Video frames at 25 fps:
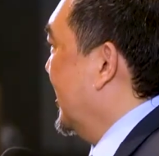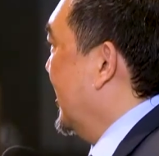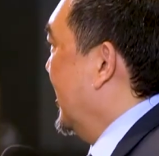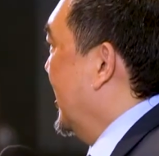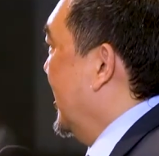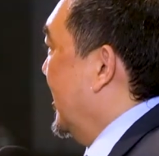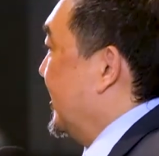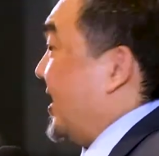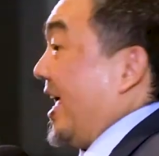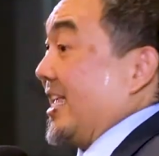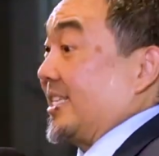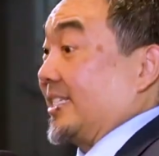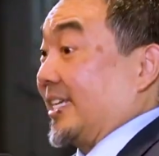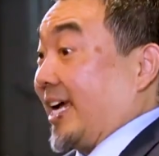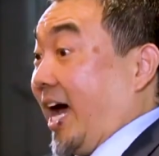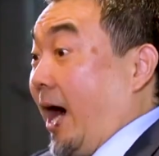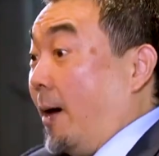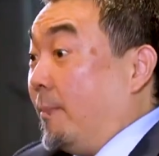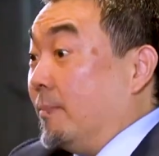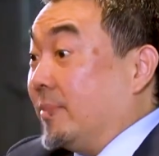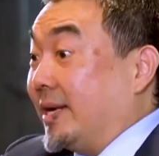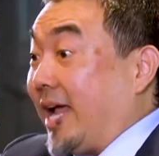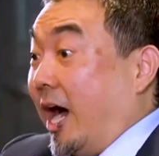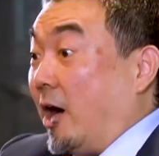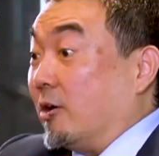that has
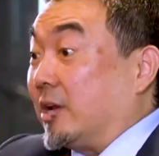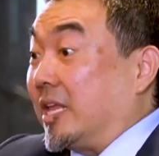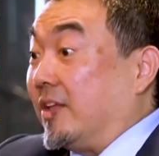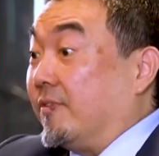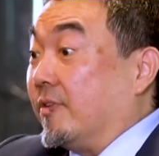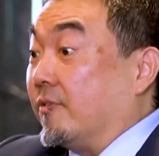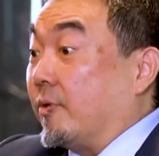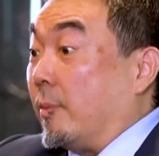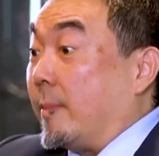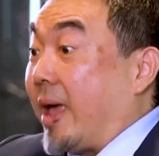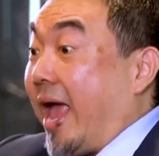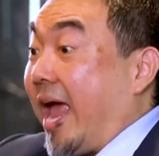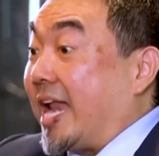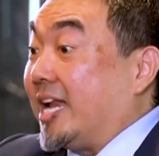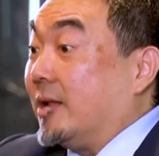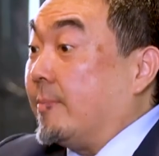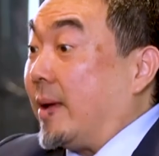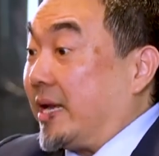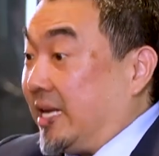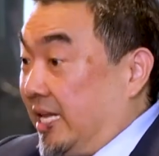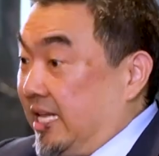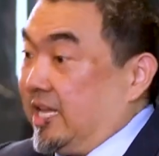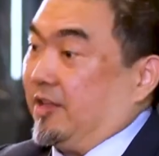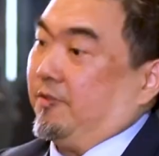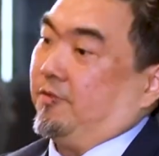come down even from Adam
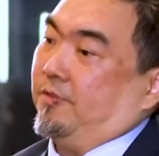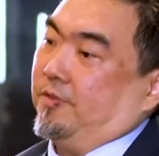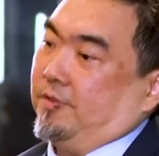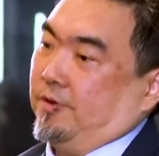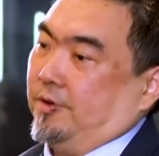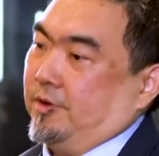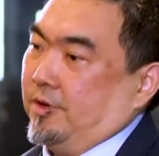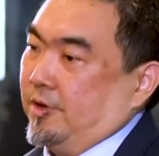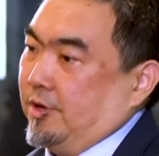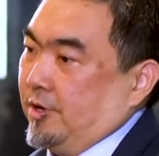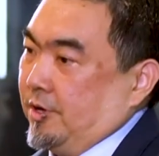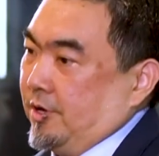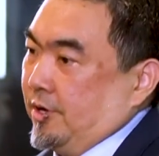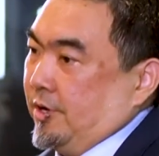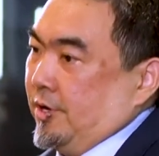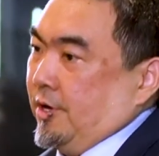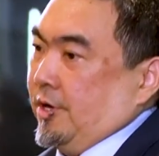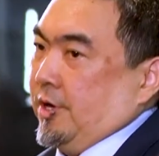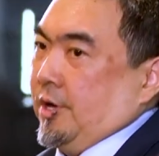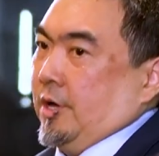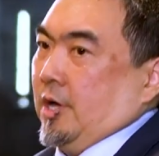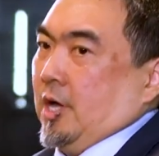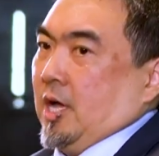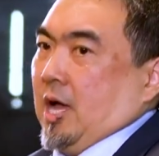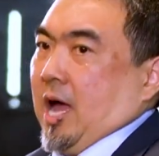and Eve.
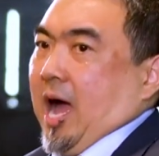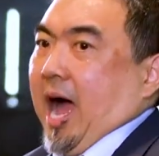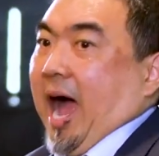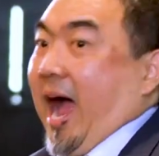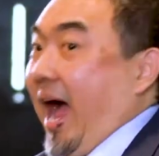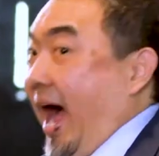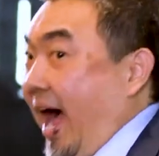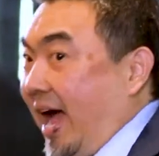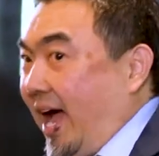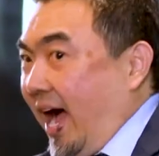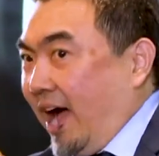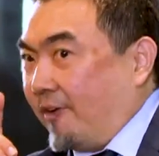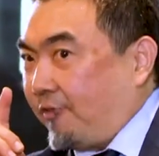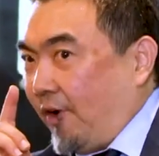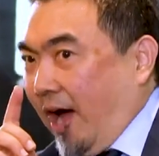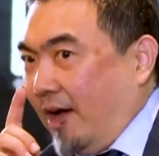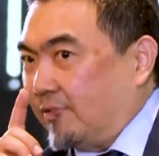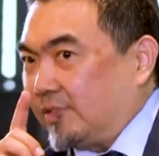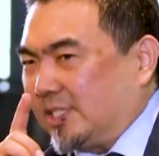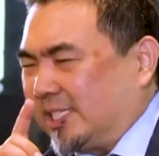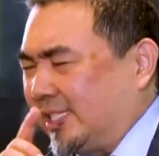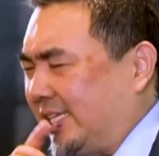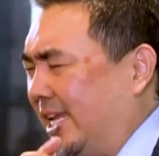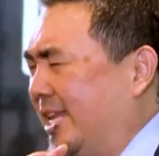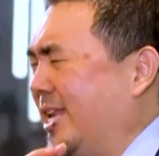I've
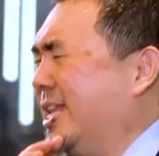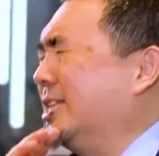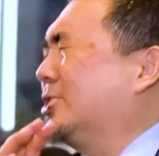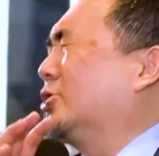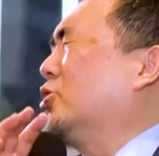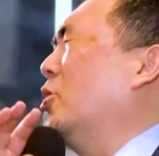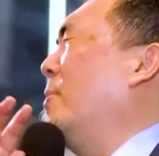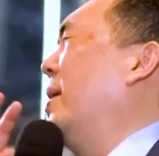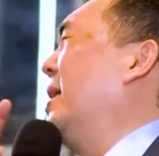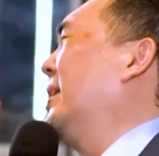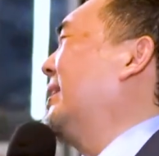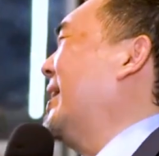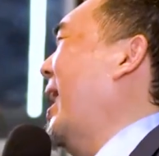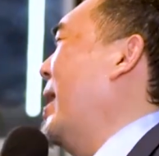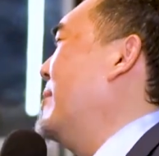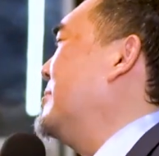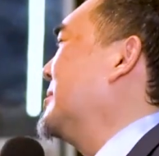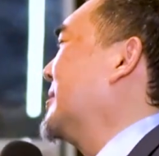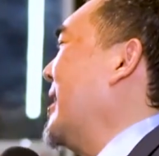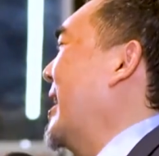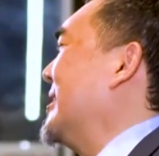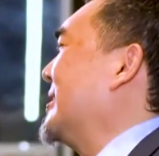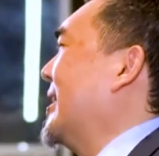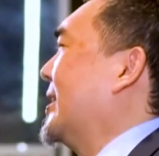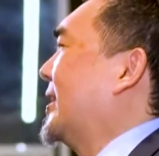seen it so many times,
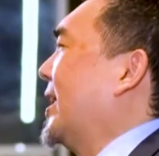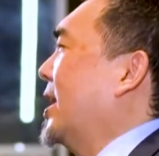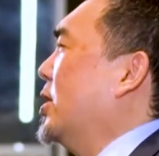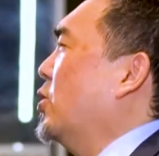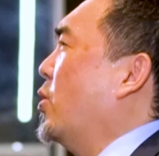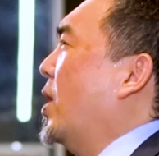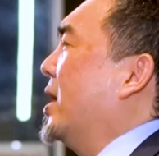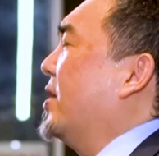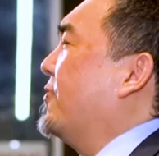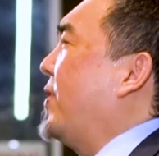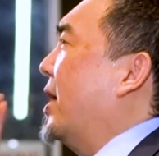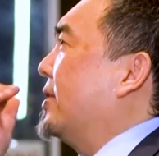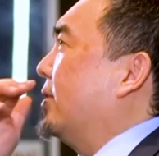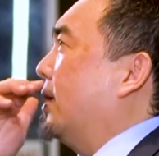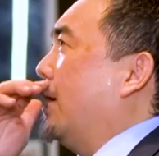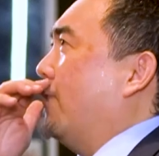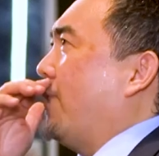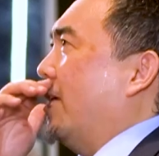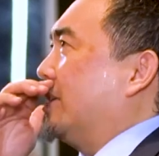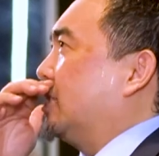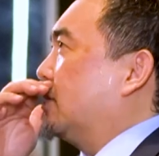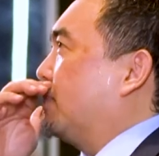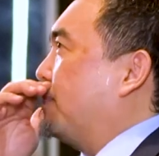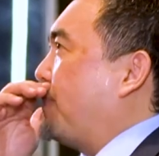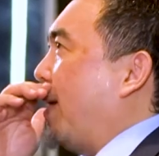guys. I tell you what, if I
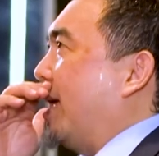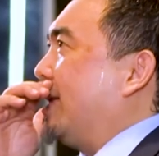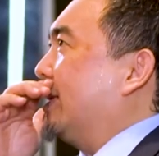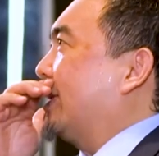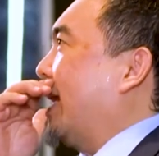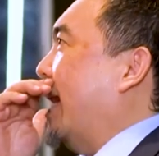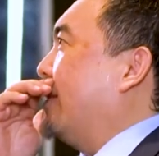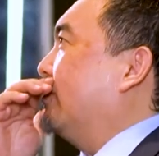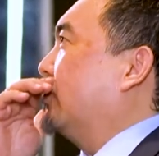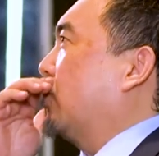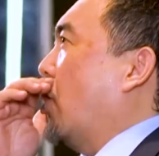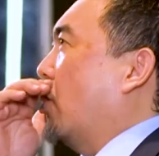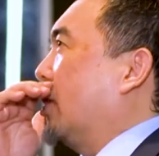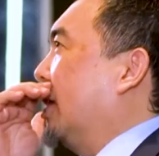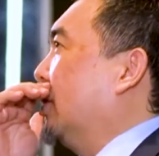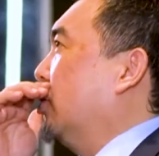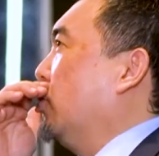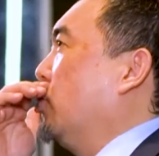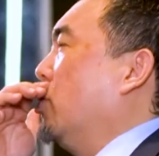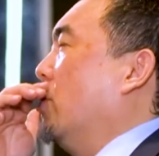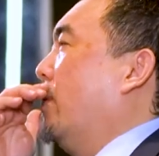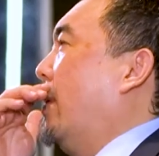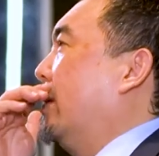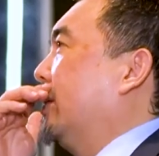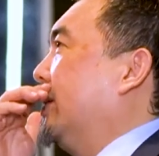spend time talking to
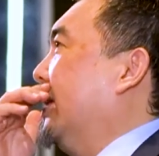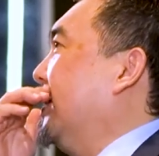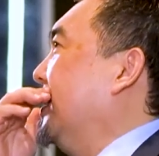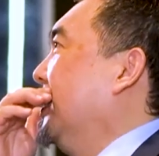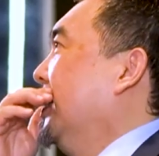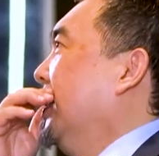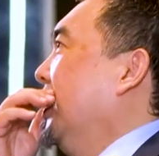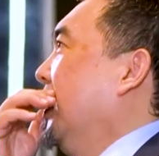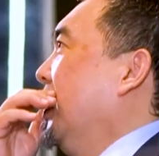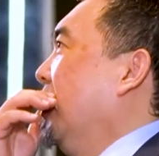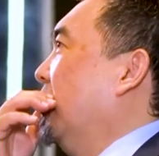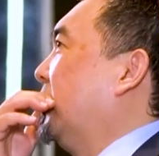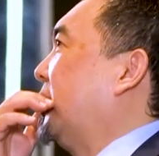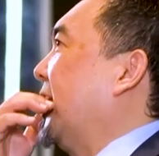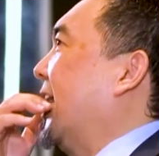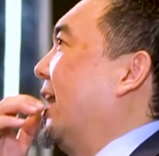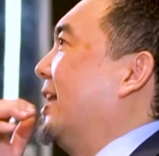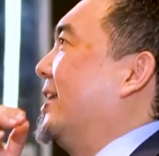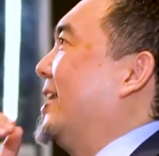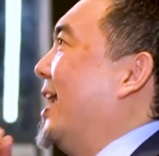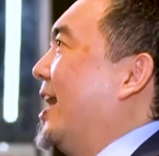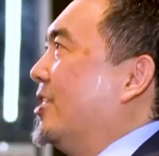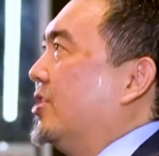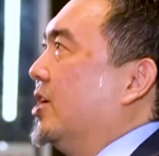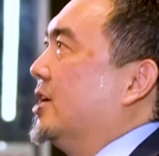you about it, you take
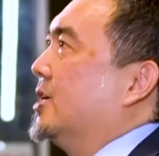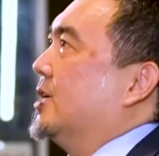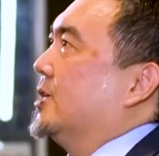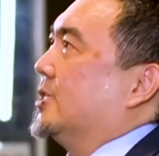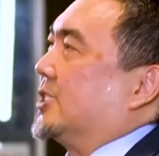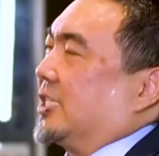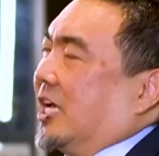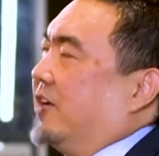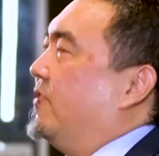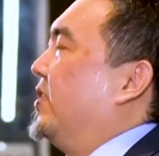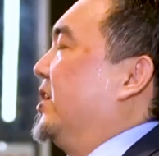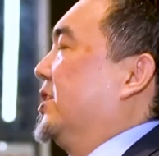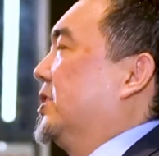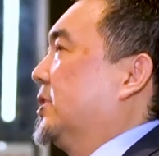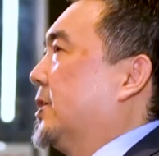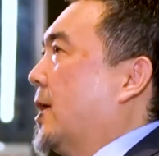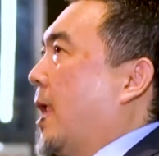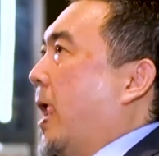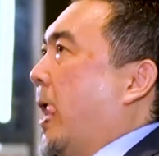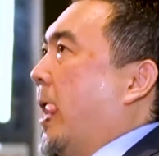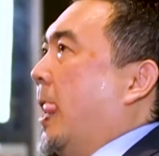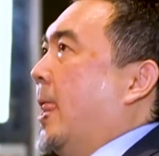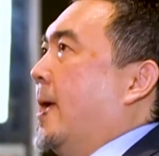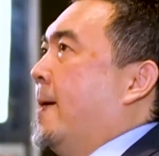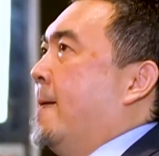another service.
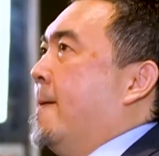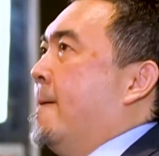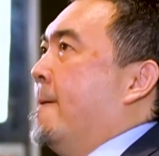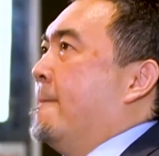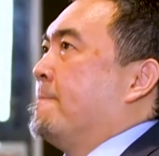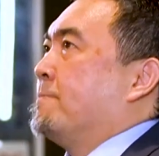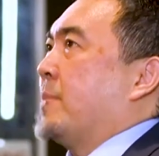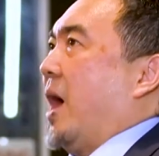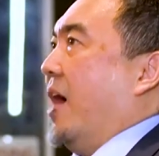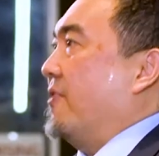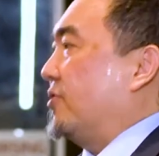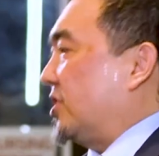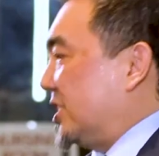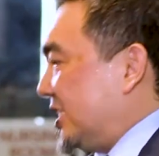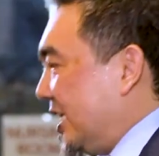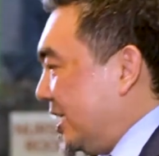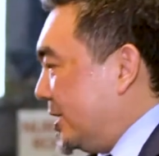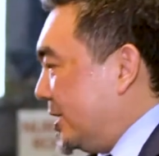I've seen